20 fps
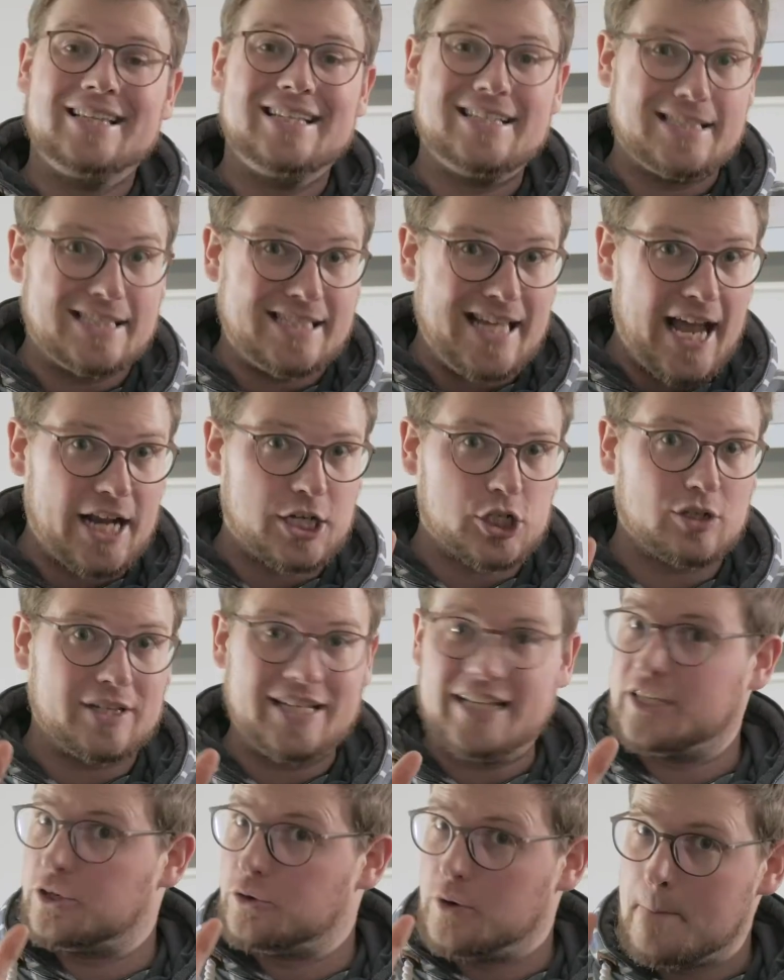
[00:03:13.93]
This is
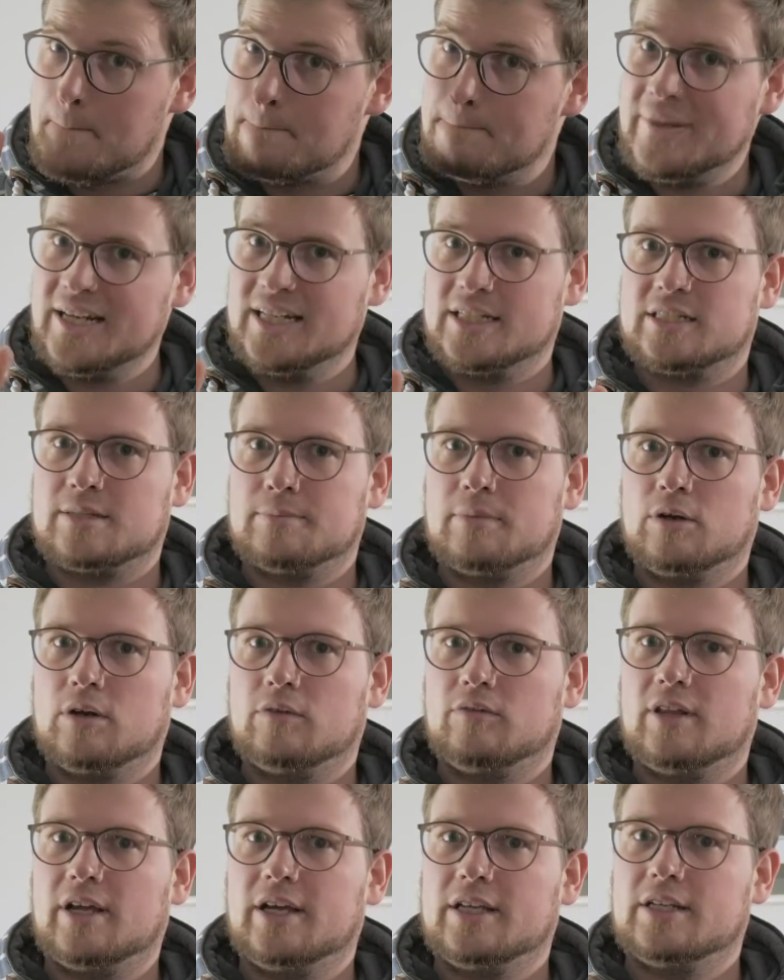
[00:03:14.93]
actually a tremendous
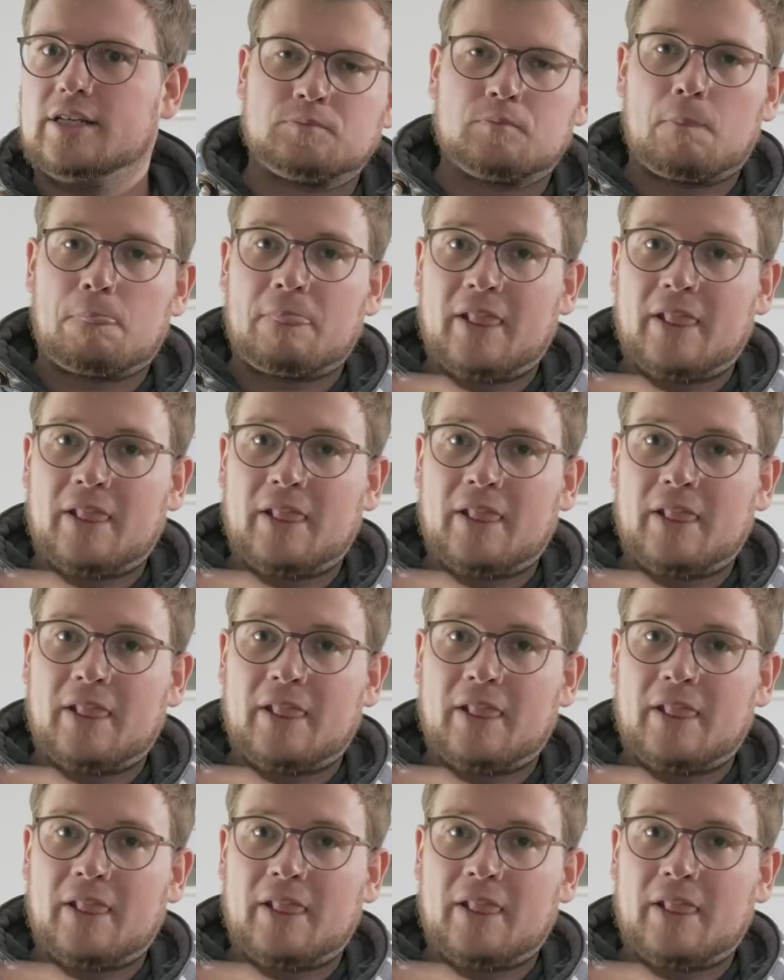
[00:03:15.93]
amount of light.